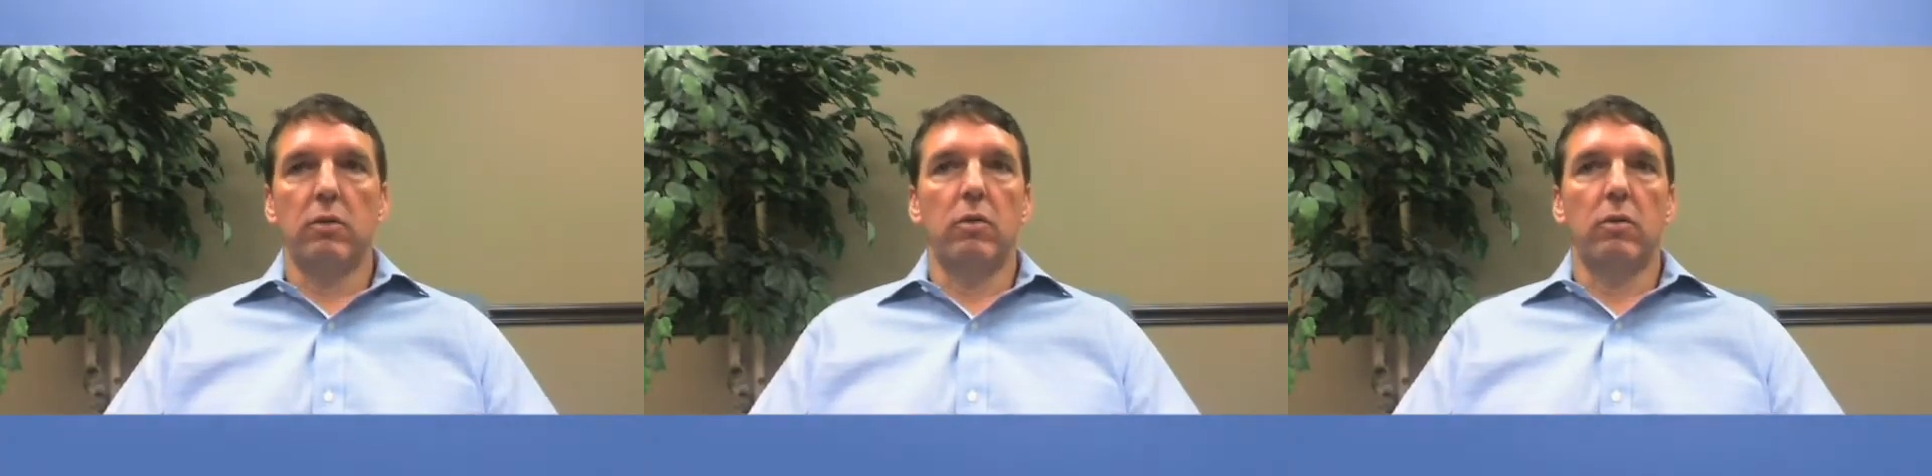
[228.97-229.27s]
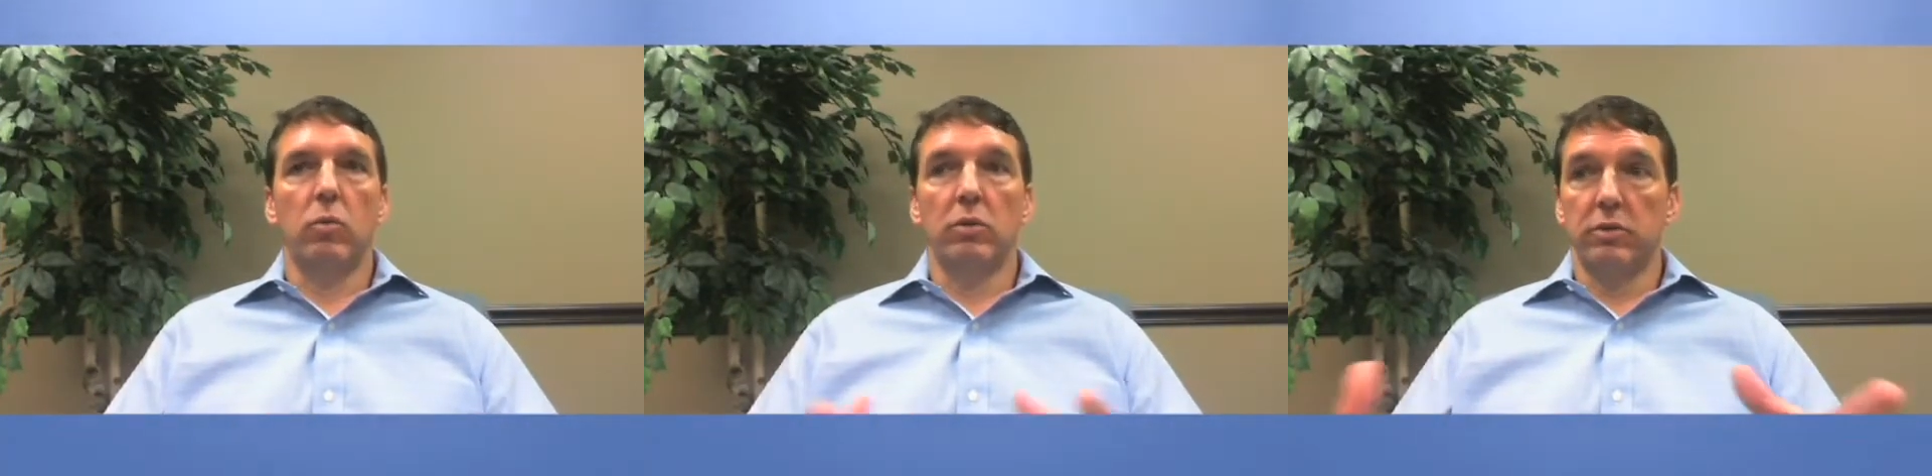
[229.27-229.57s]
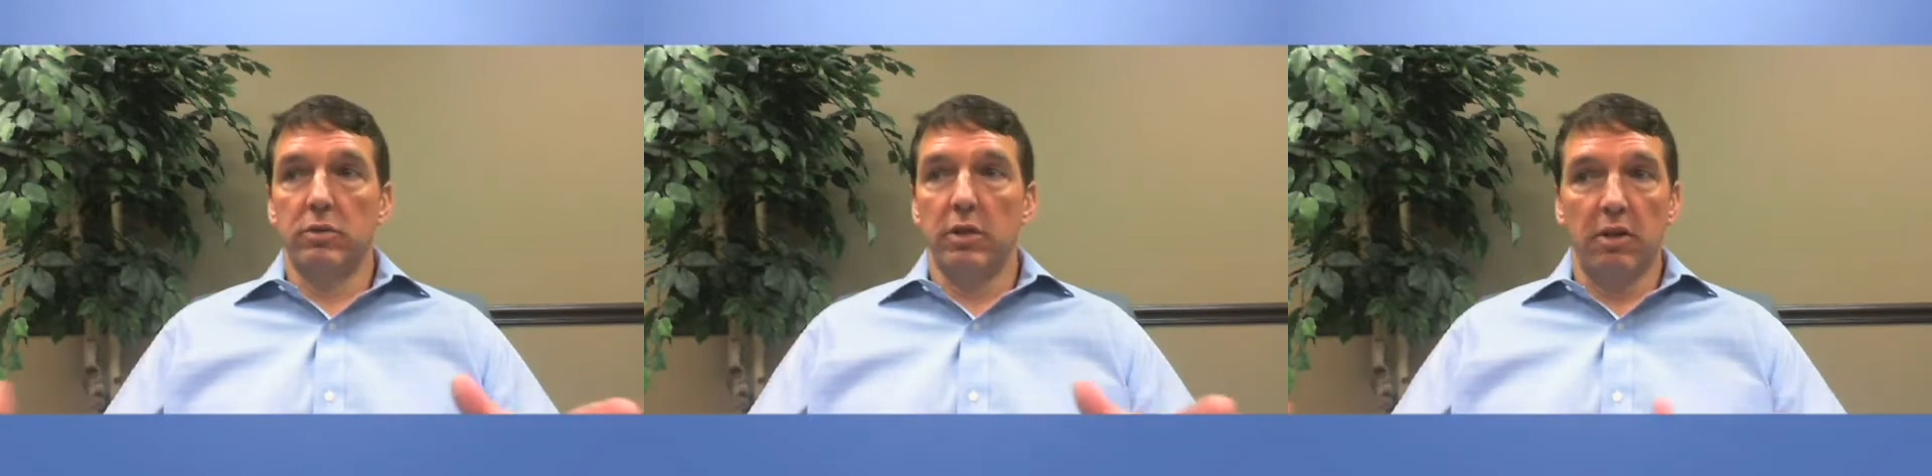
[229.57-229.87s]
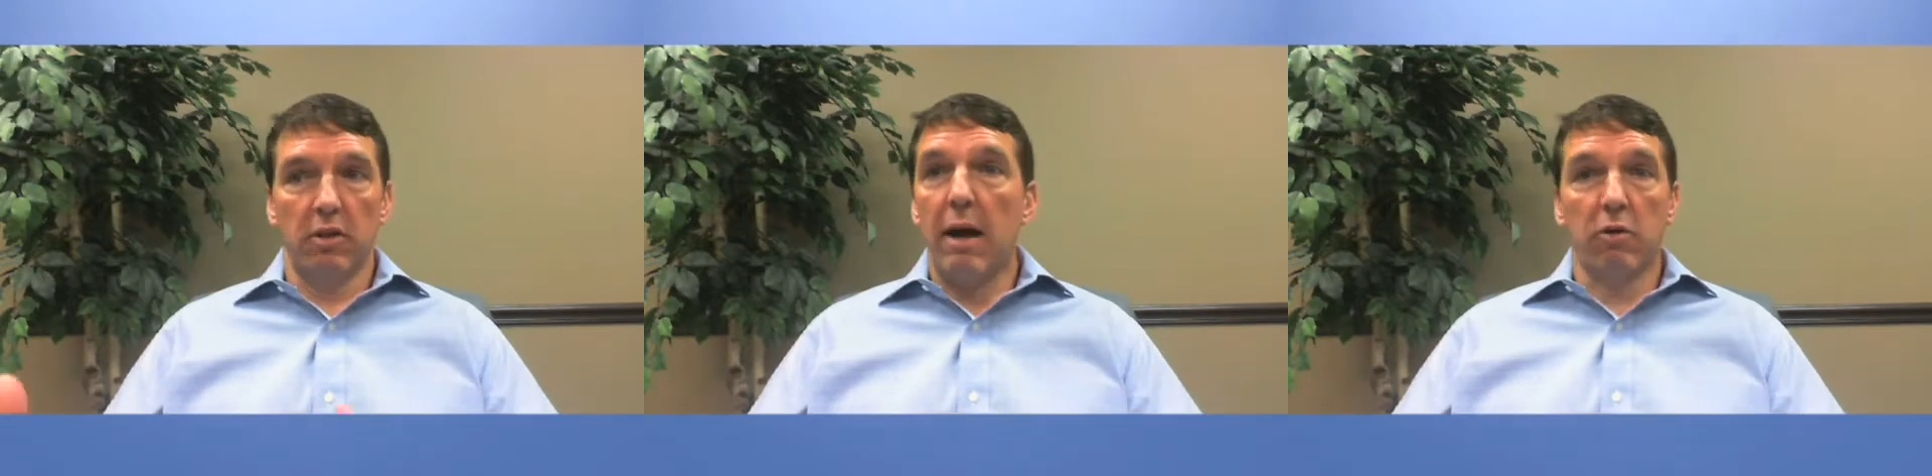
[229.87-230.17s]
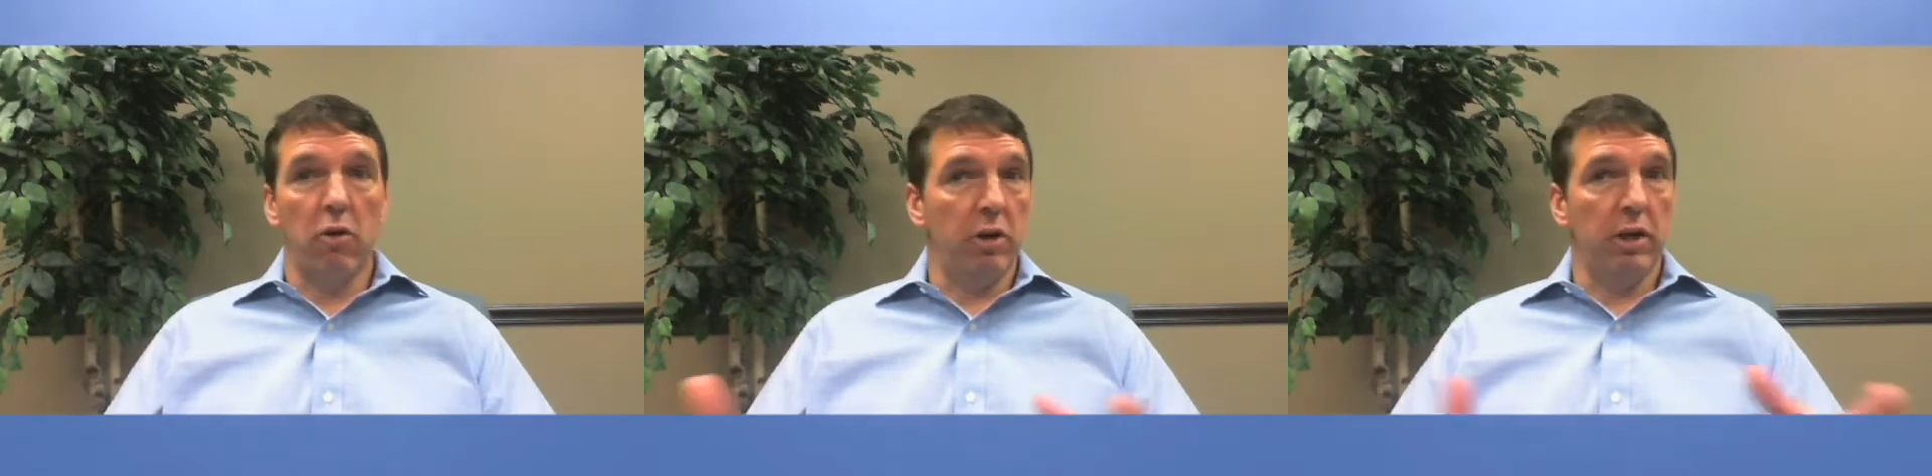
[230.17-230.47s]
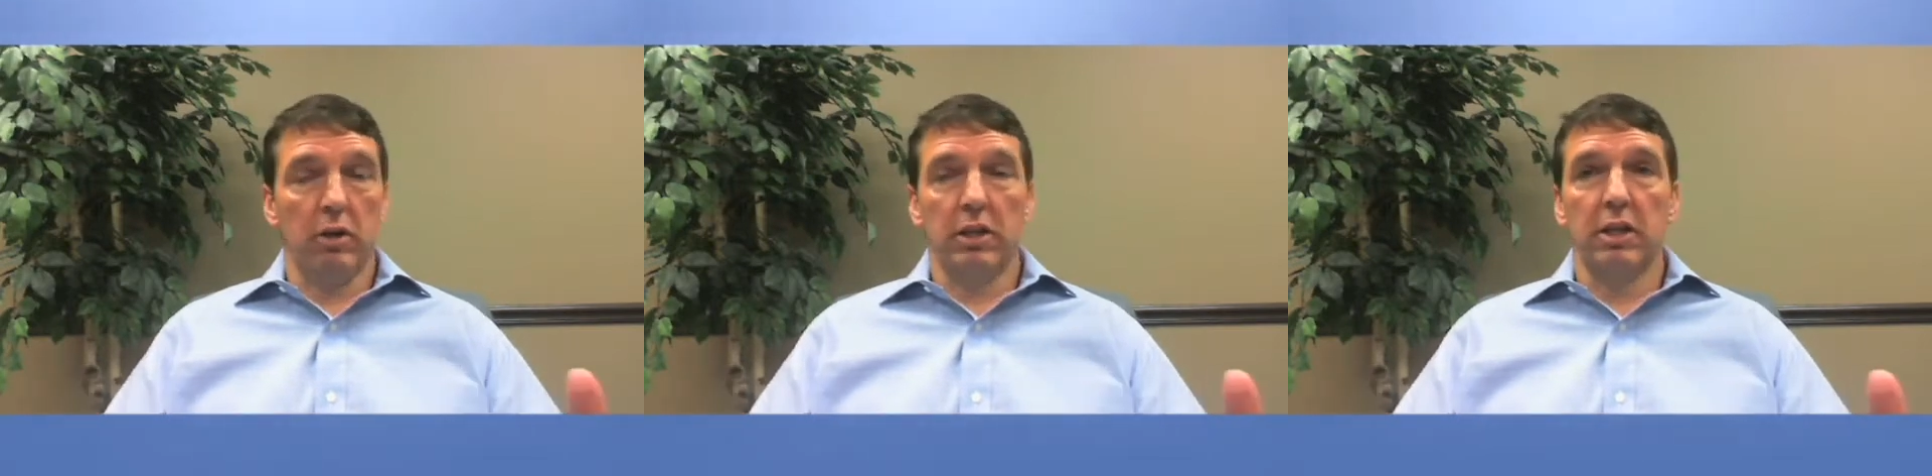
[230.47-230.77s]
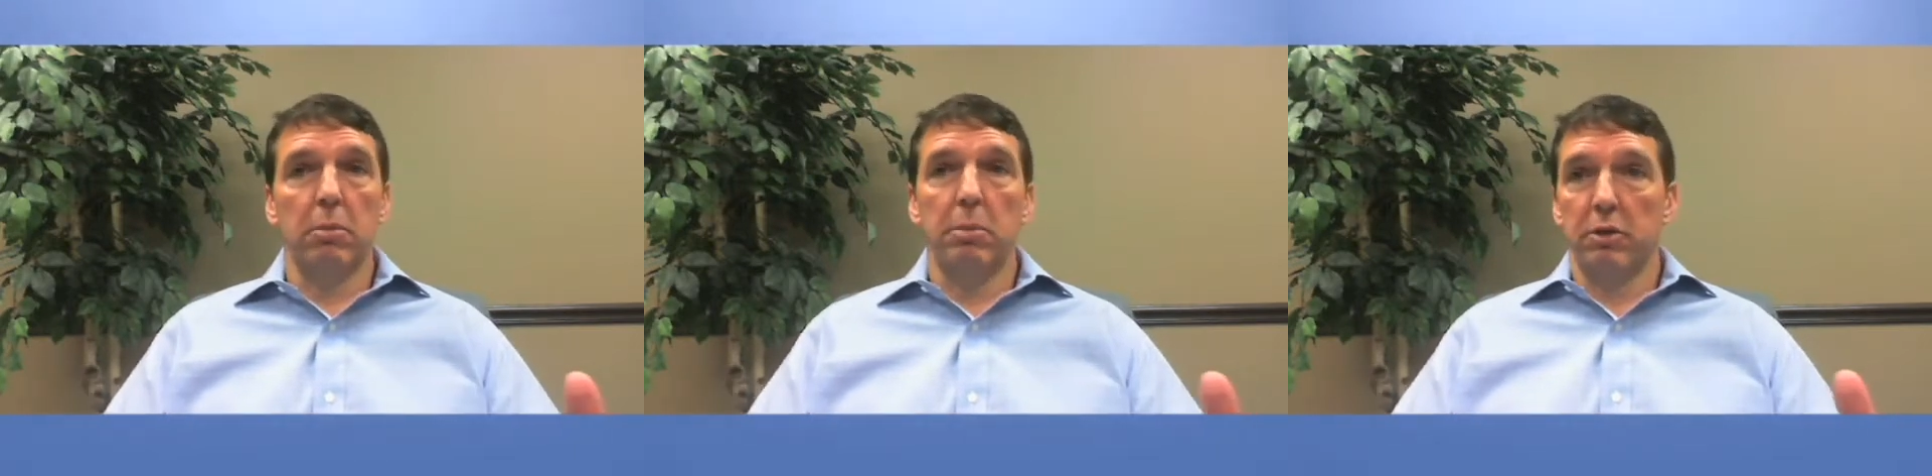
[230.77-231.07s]
or wants outgrown it,
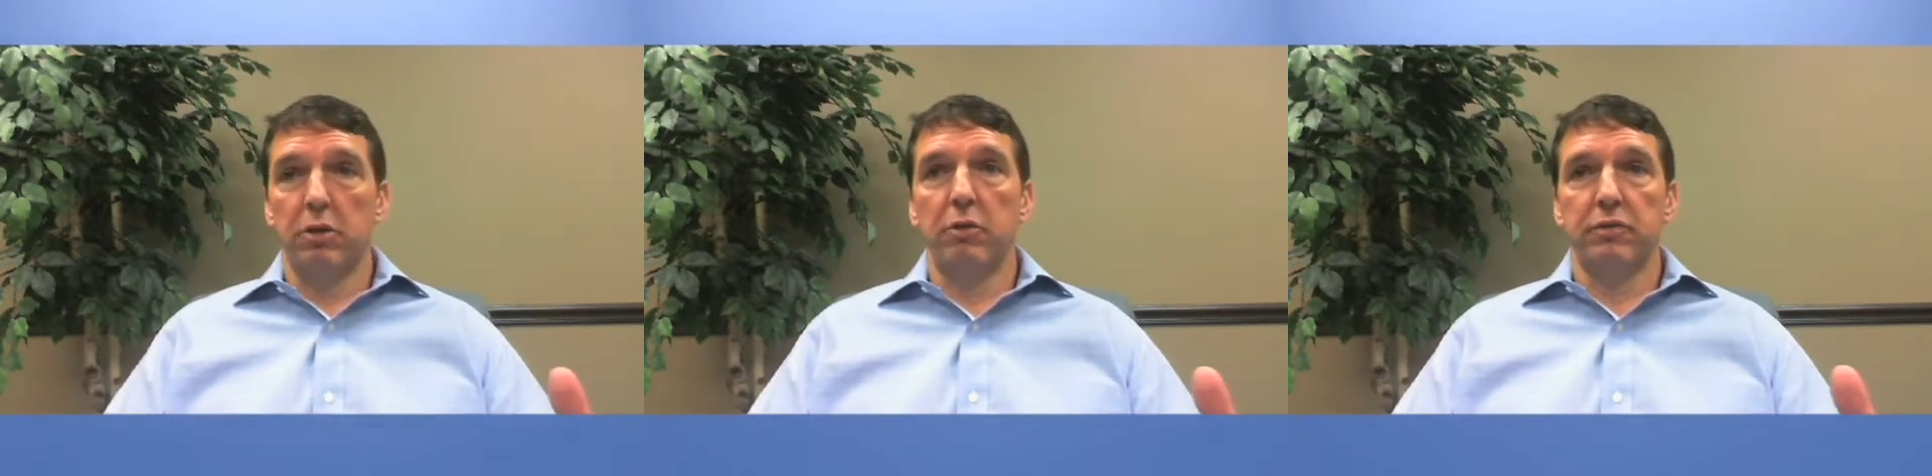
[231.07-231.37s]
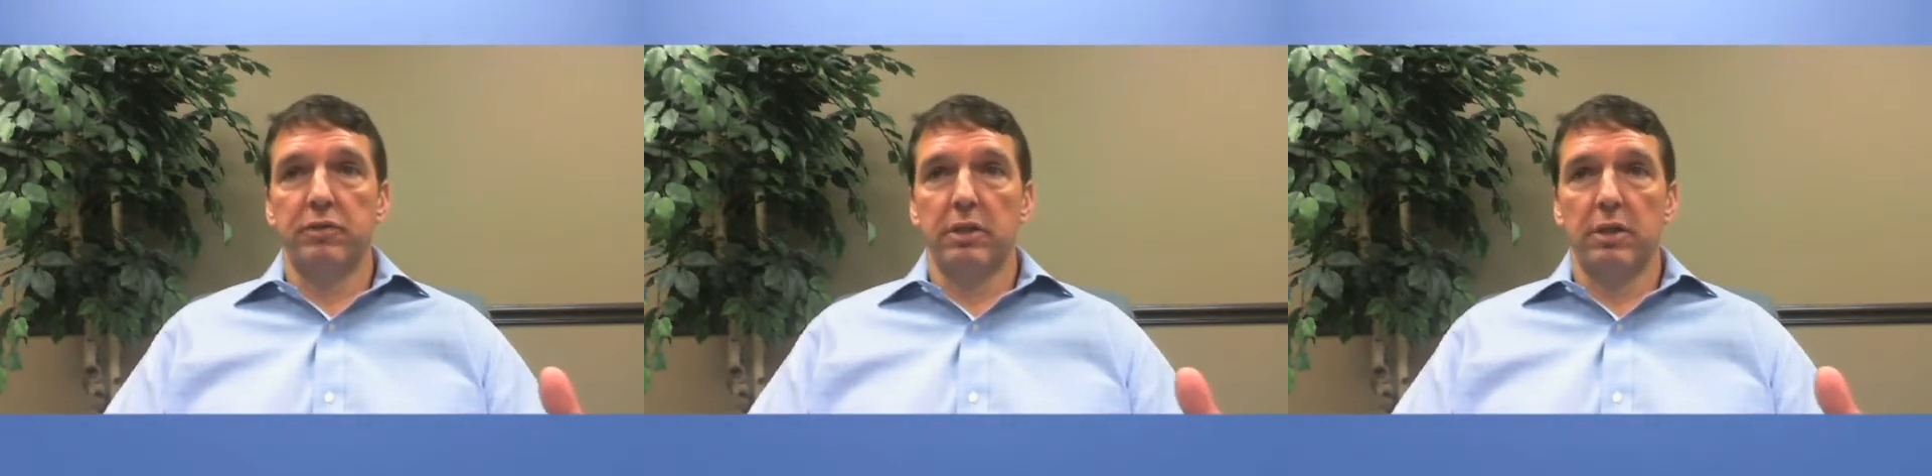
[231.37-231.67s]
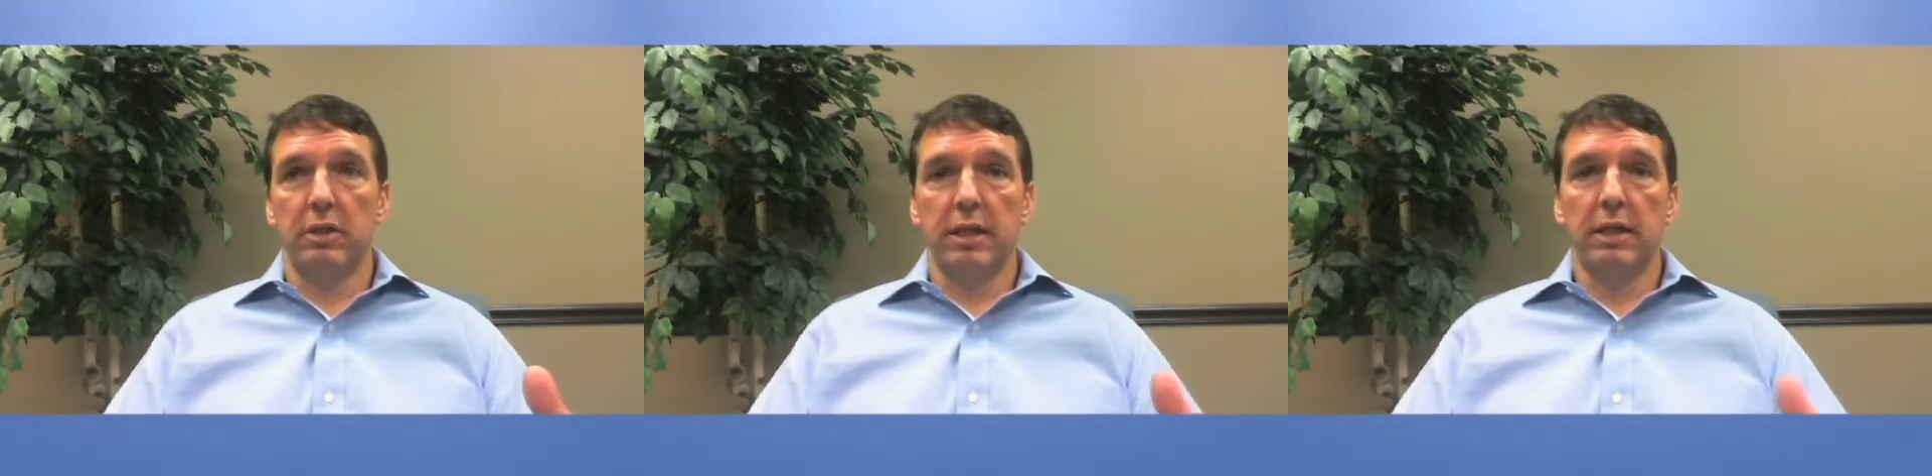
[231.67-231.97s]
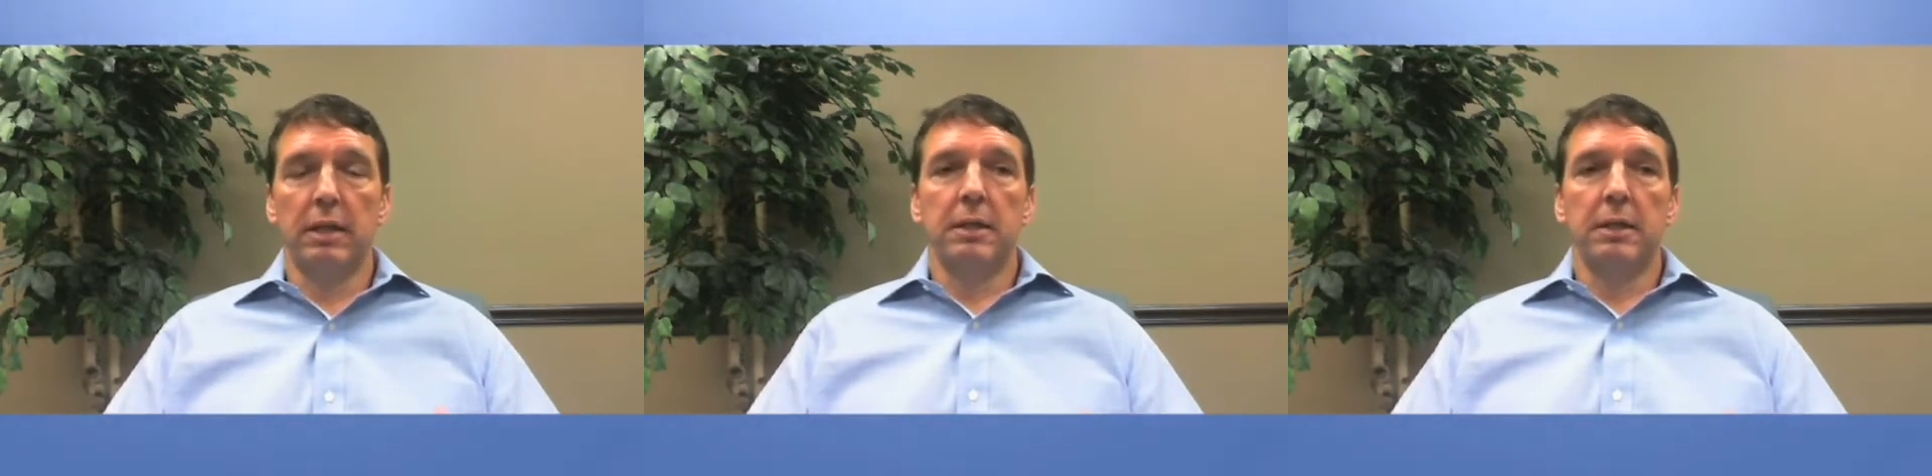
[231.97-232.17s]
looking to build a new facility.